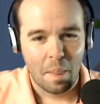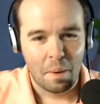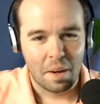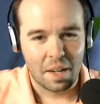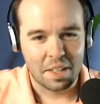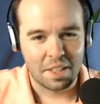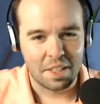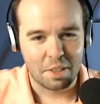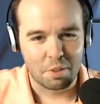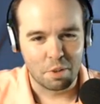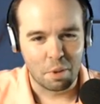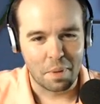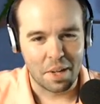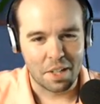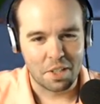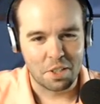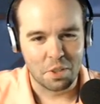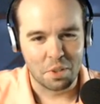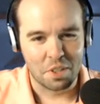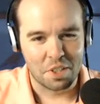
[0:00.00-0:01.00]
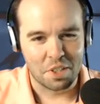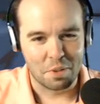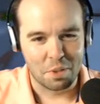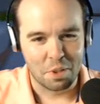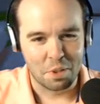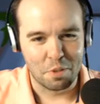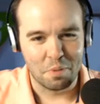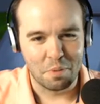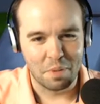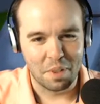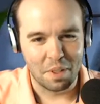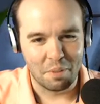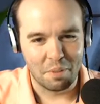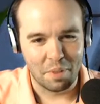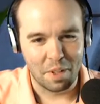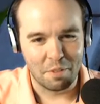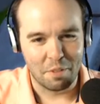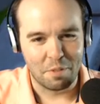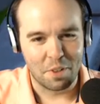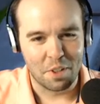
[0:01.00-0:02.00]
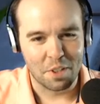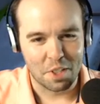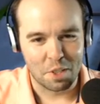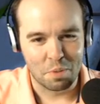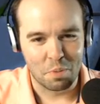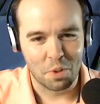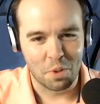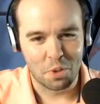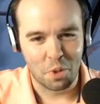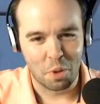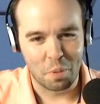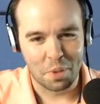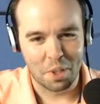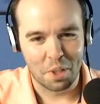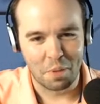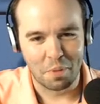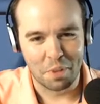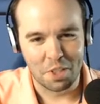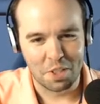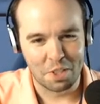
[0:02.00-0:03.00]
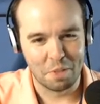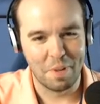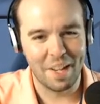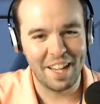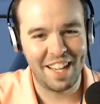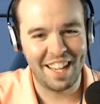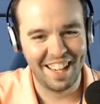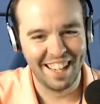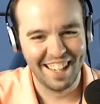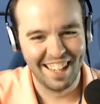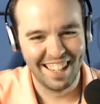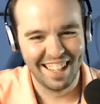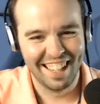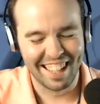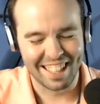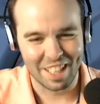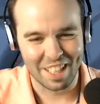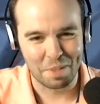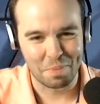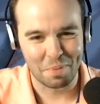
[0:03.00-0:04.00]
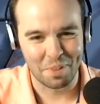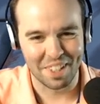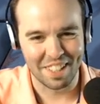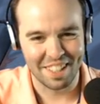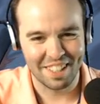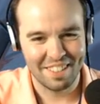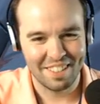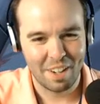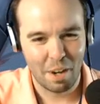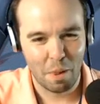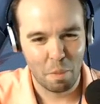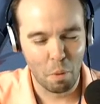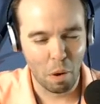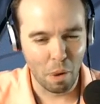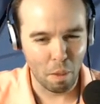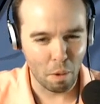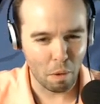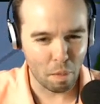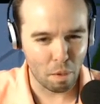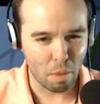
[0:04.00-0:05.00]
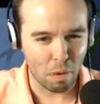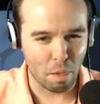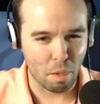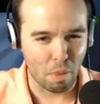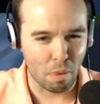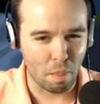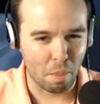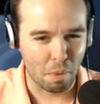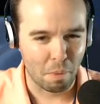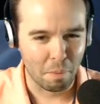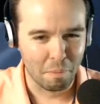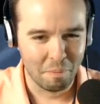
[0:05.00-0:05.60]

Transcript: I think the robot's noises when it falls is more adorable than the ones you make at this point. So